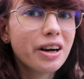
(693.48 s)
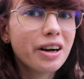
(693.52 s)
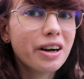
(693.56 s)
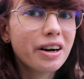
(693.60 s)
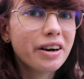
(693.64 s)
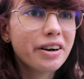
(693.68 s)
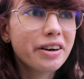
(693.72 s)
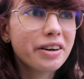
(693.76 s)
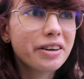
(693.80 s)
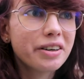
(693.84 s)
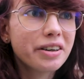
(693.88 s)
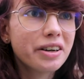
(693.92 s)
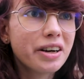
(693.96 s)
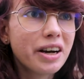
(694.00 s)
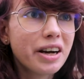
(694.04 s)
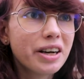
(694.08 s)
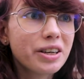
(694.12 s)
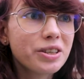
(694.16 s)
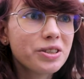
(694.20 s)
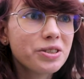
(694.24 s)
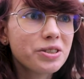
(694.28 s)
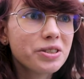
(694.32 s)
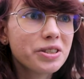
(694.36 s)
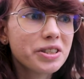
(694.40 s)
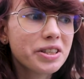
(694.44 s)
are
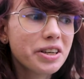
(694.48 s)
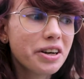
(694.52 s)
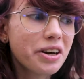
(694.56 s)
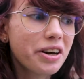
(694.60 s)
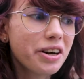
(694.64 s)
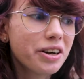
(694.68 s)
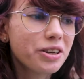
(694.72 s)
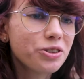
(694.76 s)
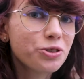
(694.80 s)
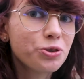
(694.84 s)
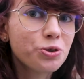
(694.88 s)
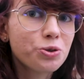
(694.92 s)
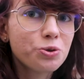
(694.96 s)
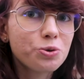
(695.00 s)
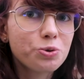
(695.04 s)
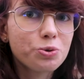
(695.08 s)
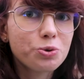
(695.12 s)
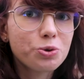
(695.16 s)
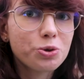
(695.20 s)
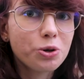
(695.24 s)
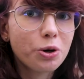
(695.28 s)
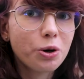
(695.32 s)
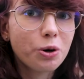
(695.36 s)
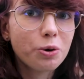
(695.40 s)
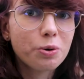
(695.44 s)
actually hard to
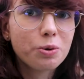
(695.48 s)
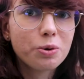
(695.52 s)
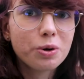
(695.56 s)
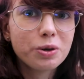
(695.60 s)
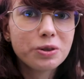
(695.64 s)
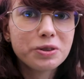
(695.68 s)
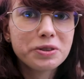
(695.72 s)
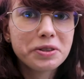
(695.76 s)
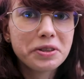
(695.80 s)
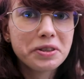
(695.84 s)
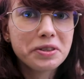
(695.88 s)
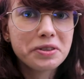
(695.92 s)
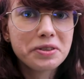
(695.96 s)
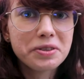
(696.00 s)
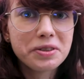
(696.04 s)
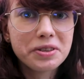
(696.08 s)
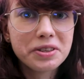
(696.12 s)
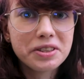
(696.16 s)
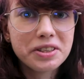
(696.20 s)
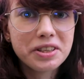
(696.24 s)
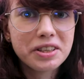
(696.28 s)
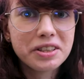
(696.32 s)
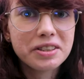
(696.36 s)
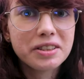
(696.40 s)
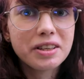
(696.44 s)
show on the
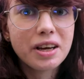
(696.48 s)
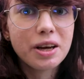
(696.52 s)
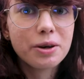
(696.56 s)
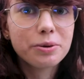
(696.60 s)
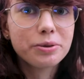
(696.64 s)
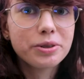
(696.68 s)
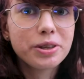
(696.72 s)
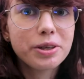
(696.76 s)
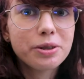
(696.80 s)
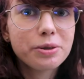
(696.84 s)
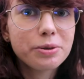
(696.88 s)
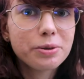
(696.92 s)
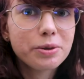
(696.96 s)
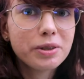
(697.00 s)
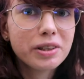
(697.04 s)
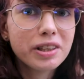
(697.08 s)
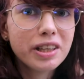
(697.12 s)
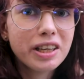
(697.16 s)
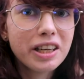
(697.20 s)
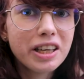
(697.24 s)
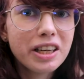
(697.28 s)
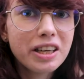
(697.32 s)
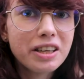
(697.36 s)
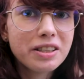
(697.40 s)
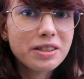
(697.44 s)
internet how they look
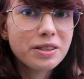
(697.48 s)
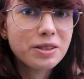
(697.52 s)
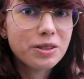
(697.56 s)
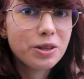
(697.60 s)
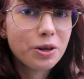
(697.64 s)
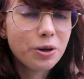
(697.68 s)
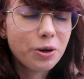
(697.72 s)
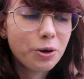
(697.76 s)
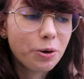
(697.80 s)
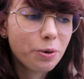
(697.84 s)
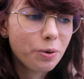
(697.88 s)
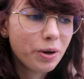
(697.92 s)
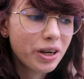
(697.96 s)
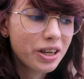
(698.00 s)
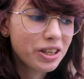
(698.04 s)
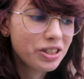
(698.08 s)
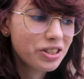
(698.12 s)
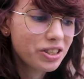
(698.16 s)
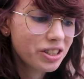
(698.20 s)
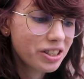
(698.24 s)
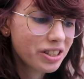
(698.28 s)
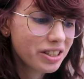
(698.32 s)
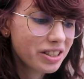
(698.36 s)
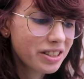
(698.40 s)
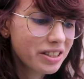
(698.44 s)
like so I
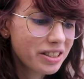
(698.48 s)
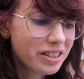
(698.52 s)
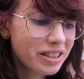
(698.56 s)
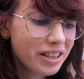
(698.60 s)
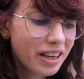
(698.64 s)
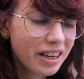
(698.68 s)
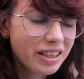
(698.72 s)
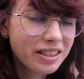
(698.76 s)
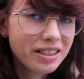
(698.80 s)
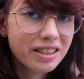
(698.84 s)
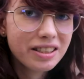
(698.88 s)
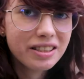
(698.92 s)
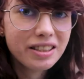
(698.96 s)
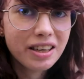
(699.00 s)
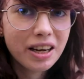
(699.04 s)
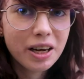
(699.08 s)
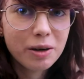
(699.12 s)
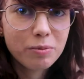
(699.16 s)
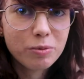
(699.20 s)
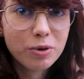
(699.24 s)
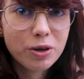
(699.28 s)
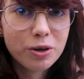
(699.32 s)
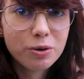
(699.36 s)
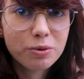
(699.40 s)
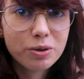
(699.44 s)
just decided
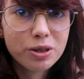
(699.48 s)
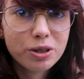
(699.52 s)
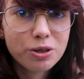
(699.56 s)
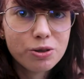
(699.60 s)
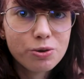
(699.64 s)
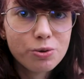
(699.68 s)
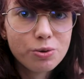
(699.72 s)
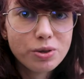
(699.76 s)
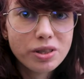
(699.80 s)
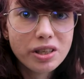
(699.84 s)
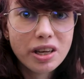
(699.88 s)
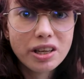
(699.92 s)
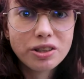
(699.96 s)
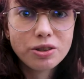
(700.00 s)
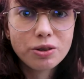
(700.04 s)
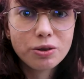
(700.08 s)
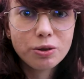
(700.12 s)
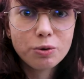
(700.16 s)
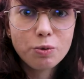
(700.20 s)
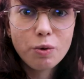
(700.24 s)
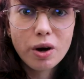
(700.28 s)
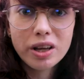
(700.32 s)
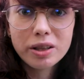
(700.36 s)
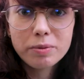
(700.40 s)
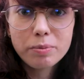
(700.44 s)
I'm going to set
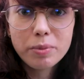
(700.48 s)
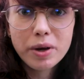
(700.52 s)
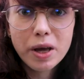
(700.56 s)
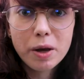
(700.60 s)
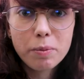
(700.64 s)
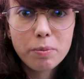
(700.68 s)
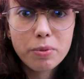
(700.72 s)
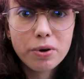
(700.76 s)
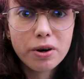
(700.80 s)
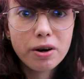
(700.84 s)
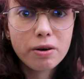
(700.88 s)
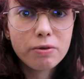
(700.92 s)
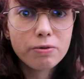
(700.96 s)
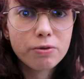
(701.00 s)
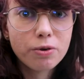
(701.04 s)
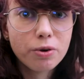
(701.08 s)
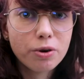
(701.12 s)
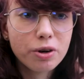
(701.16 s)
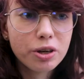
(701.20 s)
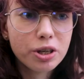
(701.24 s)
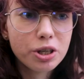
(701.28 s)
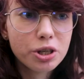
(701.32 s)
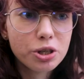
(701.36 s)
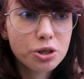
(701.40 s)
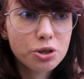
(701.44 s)
on one paper
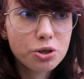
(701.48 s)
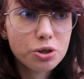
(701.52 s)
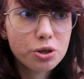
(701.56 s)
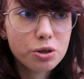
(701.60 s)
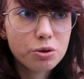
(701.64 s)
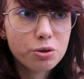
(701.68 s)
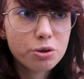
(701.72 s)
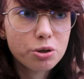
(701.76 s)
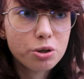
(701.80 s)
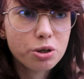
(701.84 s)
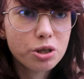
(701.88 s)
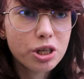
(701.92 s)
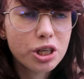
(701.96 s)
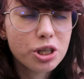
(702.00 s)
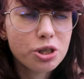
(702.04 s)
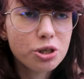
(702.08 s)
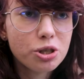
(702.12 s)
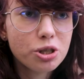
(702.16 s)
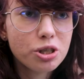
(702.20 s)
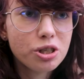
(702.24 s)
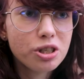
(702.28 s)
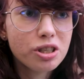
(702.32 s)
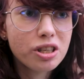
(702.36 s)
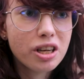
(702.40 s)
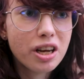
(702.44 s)
for each
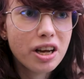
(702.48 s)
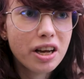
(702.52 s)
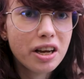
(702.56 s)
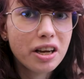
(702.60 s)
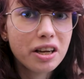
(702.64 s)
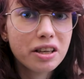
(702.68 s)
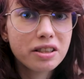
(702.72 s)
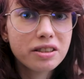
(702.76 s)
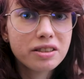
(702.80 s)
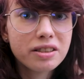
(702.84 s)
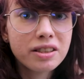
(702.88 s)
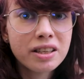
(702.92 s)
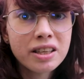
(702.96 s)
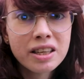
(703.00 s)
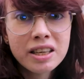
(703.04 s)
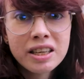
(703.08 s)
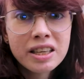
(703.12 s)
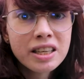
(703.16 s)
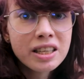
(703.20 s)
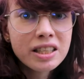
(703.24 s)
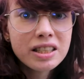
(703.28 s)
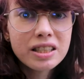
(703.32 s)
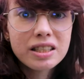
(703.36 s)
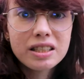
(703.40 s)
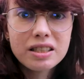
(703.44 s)
illustration and
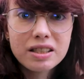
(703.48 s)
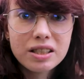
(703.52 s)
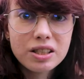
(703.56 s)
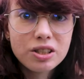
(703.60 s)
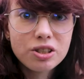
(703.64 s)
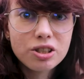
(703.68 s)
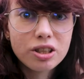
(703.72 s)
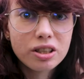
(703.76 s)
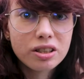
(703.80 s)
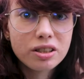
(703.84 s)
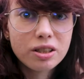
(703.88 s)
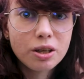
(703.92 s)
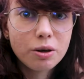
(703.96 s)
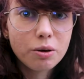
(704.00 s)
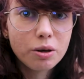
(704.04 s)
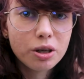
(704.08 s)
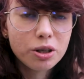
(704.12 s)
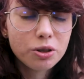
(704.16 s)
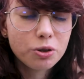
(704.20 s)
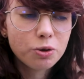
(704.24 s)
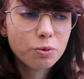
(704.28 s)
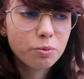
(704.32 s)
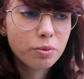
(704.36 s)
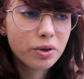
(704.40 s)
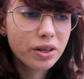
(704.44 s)
this is just
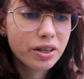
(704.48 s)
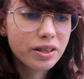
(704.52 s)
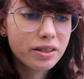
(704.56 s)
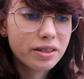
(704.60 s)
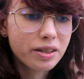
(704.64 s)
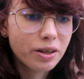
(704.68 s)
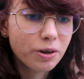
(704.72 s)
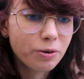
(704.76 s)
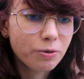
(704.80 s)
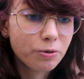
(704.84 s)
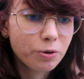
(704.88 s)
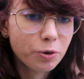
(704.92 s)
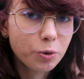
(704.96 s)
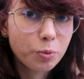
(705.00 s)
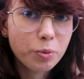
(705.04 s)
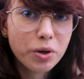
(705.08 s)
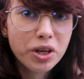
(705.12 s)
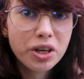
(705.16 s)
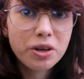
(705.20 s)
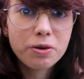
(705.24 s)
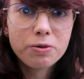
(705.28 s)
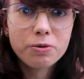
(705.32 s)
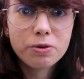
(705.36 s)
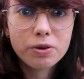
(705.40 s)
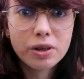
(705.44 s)
going to be easier for
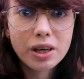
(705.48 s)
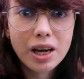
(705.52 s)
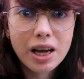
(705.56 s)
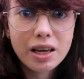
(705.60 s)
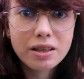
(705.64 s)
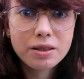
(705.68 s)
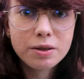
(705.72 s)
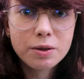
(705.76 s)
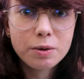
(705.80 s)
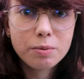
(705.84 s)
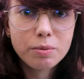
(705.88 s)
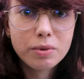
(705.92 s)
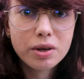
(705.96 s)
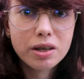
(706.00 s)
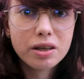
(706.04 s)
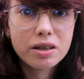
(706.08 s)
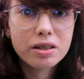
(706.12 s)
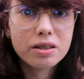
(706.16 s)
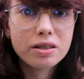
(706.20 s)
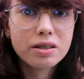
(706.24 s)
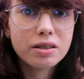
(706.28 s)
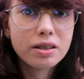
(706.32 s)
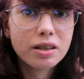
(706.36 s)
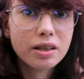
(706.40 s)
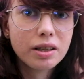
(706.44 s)
me for
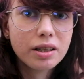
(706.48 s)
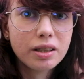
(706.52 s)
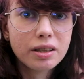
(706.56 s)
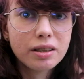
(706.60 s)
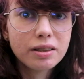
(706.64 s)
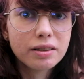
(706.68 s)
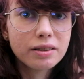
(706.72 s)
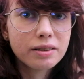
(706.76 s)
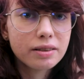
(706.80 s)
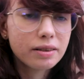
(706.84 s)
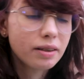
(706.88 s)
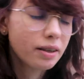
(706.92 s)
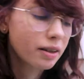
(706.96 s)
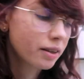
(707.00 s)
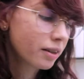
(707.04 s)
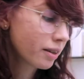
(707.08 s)
customers and